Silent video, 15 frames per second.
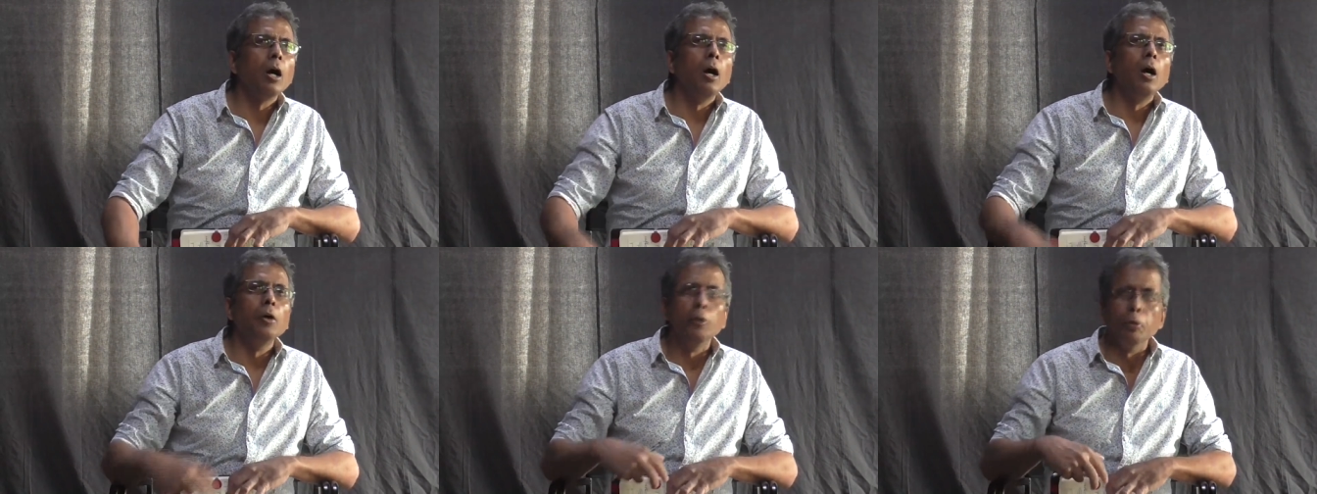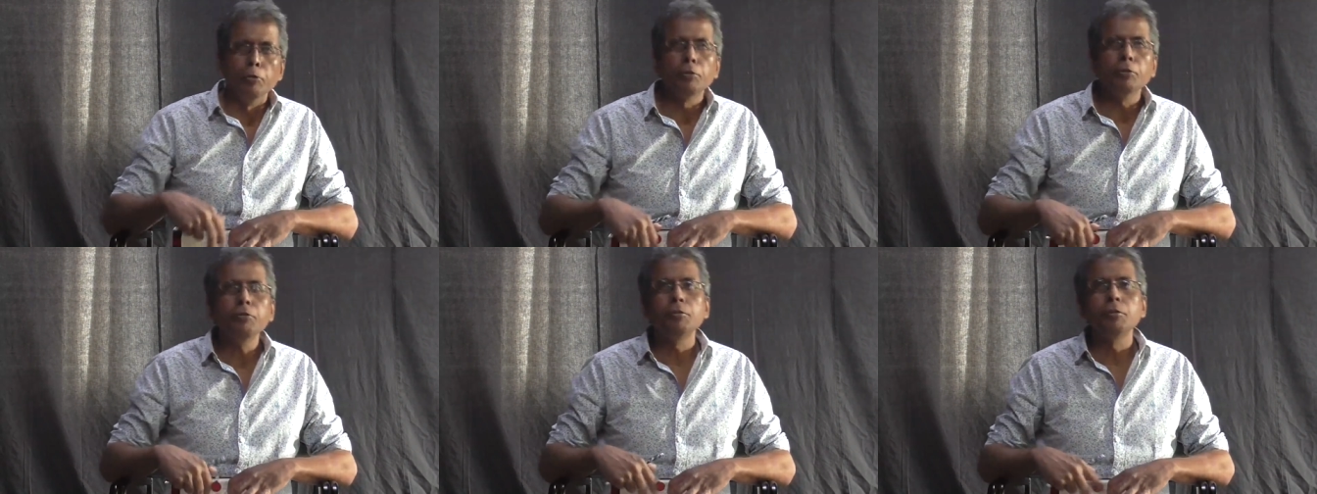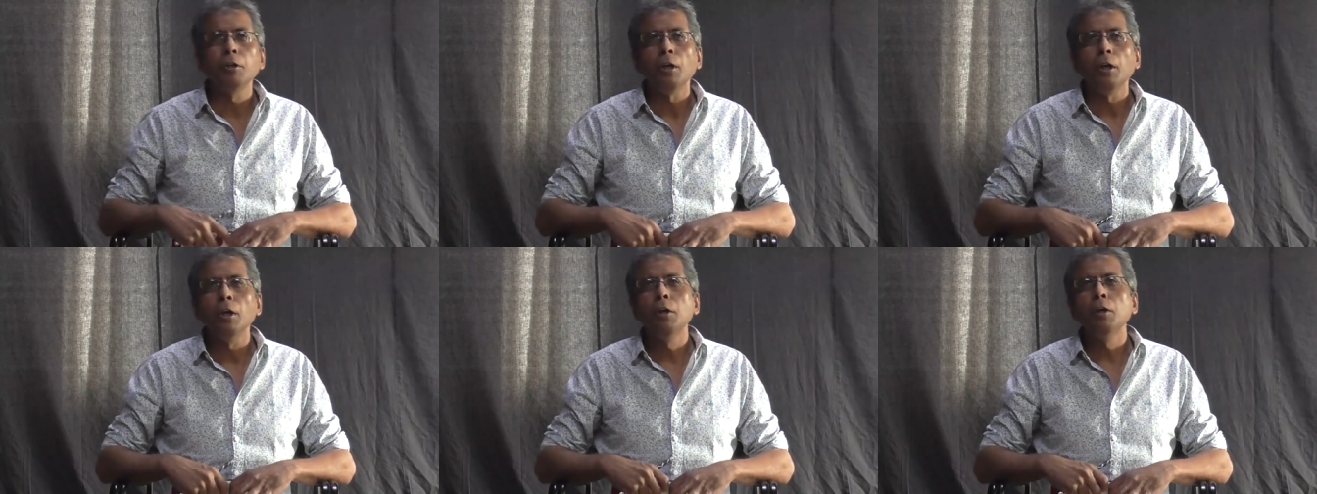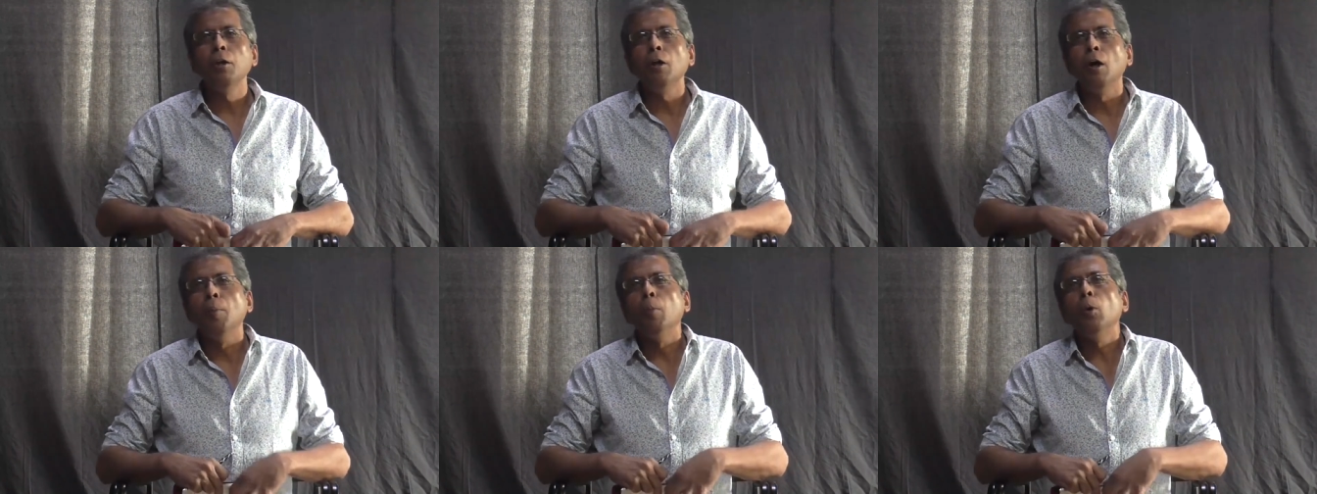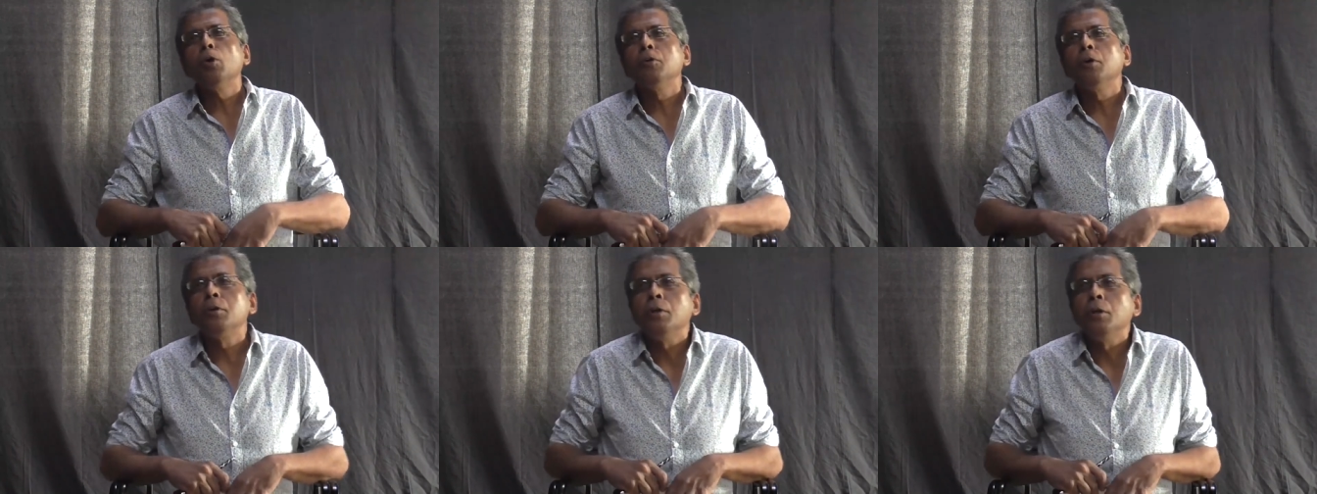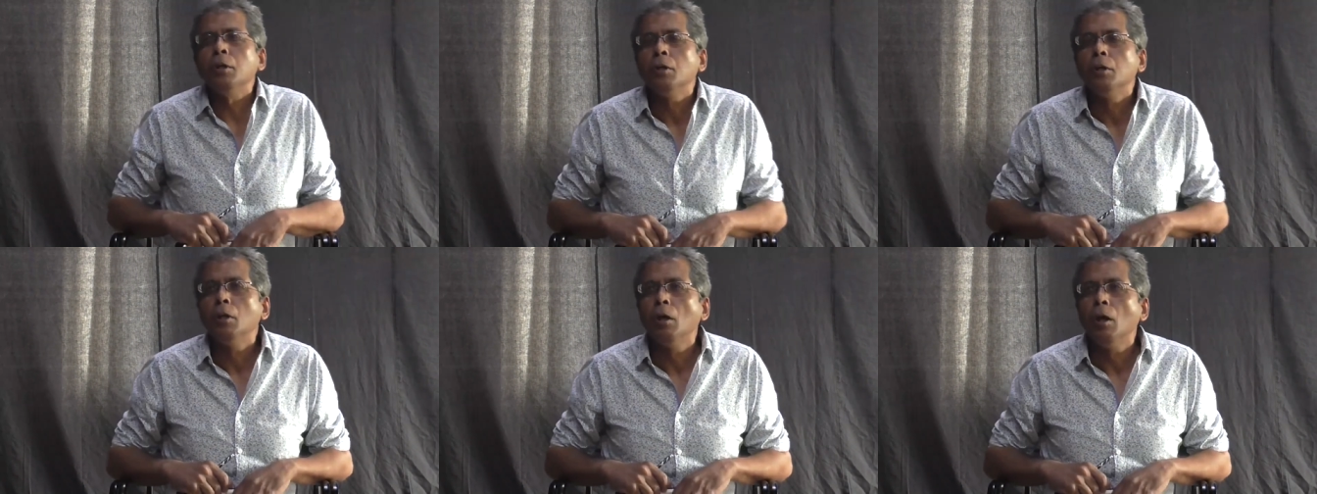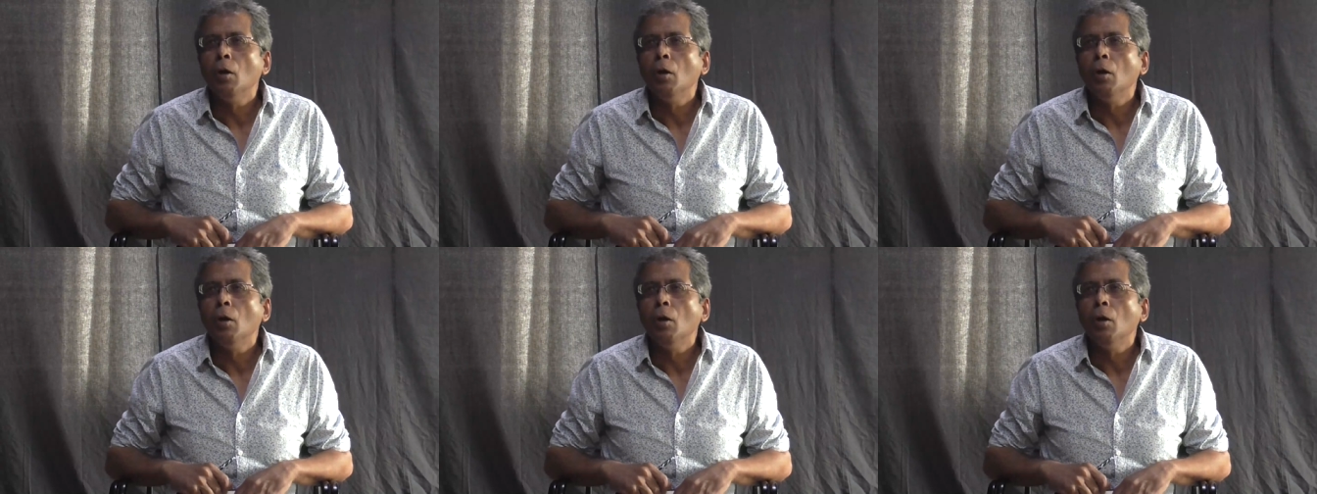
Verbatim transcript: uh, uses in a book that he,